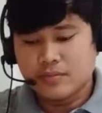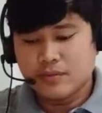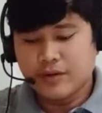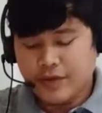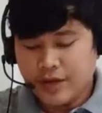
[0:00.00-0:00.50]

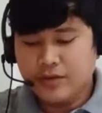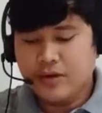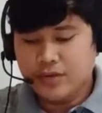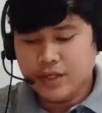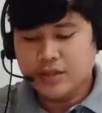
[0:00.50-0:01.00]
The
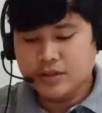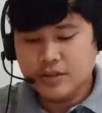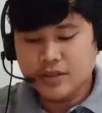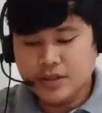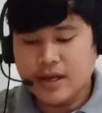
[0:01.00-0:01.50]
very
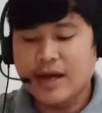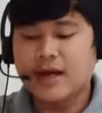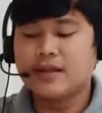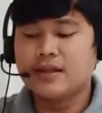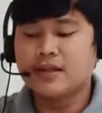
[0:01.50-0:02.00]
reason is
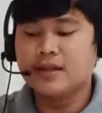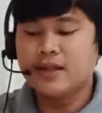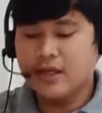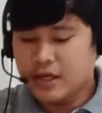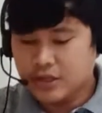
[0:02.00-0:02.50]
that
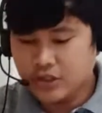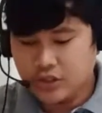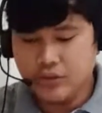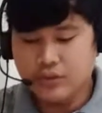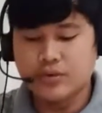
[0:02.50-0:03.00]
he is
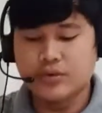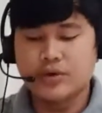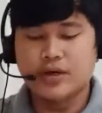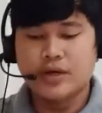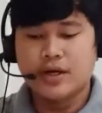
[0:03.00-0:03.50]

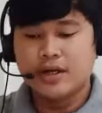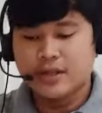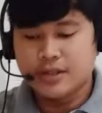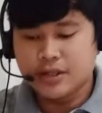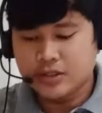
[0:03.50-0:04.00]
sure
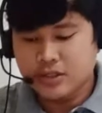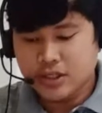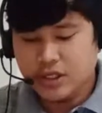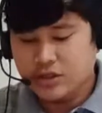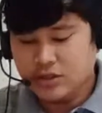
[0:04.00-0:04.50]
that
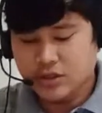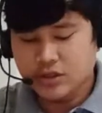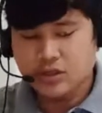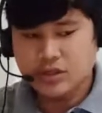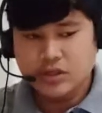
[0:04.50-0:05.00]

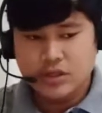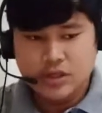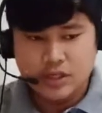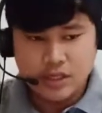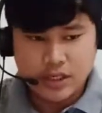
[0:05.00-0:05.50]
Jesus
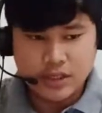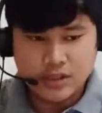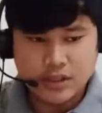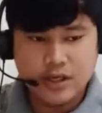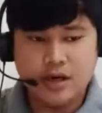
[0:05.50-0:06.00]

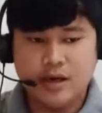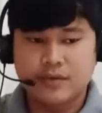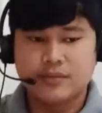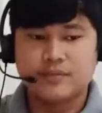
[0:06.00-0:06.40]
is God.